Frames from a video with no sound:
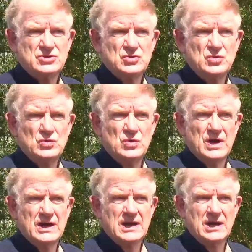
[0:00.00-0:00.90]
to
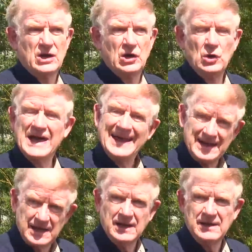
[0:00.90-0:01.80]
look at
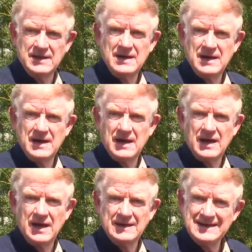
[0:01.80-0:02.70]
it in
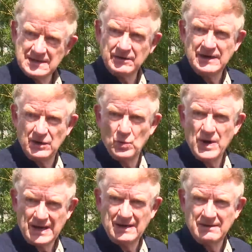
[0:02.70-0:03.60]
an integrated
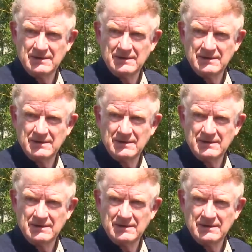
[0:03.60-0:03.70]
way.